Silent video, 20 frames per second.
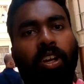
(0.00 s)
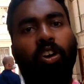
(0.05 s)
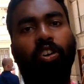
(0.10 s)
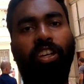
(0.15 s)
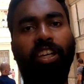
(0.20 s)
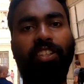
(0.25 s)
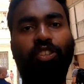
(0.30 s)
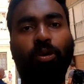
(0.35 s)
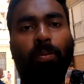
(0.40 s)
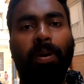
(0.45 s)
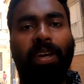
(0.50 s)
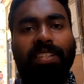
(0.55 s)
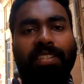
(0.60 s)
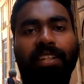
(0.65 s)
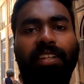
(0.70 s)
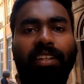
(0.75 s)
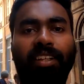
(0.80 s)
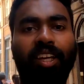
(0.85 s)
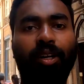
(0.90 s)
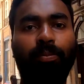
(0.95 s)
Okay, so
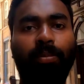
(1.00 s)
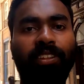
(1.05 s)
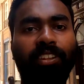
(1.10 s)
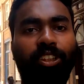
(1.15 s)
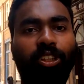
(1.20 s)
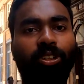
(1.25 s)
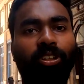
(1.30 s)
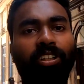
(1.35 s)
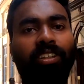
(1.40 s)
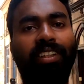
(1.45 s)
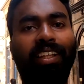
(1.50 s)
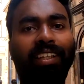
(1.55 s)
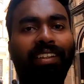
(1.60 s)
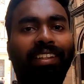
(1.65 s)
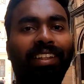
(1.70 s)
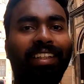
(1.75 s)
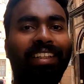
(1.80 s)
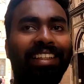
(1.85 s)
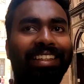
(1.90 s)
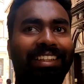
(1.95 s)
basically I've been told that
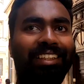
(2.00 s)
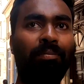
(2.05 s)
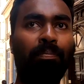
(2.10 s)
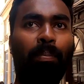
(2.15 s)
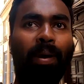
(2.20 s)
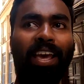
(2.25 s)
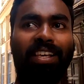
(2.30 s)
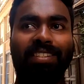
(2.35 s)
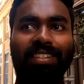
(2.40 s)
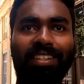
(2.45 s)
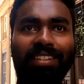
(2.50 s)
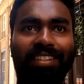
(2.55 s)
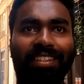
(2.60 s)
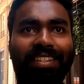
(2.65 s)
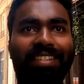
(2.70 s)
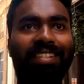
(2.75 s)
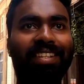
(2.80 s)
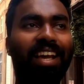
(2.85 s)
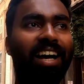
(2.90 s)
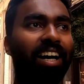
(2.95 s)
the hidden
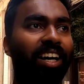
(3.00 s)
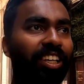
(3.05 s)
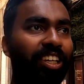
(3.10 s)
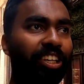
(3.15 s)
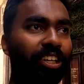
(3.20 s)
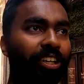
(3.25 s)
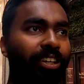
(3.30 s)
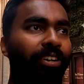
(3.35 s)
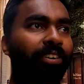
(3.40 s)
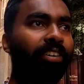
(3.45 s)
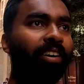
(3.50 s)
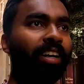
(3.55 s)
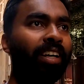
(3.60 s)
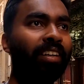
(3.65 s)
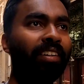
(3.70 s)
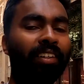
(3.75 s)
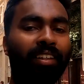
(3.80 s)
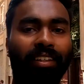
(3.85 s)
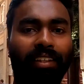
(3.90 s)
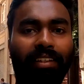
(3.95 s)
passages are here
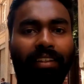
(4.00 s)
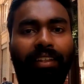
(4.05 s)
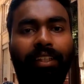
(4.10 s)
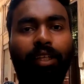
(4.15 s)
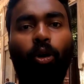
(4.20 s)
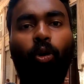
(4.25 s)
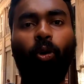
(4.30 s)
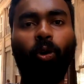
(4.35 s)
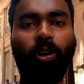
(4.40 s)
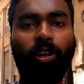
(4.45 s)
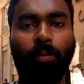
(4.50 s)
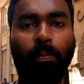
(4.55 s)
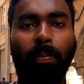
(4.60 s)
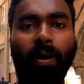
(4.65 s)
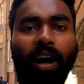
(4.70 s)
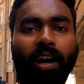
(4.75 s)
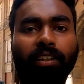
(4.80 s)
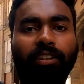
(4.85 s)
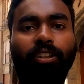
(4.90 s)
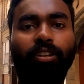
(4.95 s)
in the old
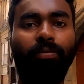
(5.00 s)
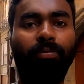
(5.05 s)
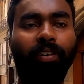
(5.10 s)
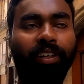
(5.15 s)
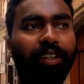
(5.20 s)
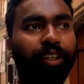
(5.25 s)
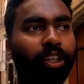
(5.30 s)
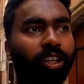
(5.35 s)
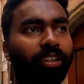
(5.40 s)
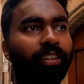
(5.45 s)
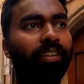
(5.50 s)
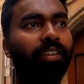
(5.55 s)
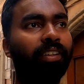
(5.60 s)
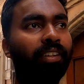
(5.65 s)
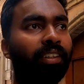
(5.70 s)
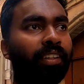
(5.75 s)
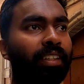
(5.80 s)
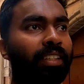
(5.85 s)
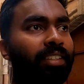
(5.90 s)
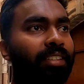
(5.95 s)
part of Lyon.
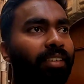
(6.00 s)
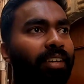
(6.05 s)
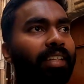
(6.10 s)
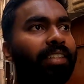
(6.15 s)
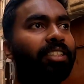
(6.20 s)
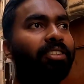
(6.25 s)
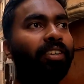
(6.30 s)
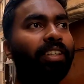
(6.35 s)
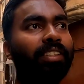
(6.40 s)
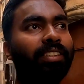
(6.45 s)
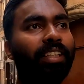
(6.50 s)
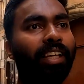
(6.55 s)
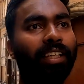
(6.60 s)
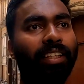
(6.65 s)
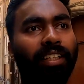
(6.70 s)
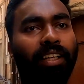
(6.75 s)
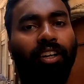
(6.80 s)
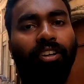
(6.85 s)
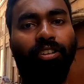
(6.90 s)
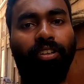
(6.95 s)
So let's go and
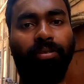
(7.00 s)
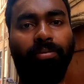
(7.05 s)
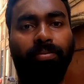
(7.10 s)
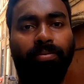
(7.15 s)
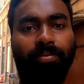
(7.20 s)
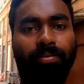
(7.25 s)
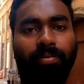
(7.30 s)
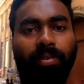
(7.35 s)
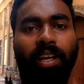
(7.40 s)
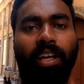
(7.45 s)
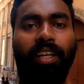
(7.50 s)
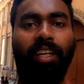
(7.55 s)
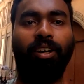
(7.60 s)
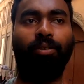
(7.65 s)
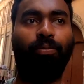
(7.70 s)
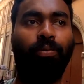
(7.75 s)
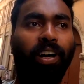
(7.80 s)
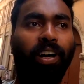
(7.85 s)
check it out if I can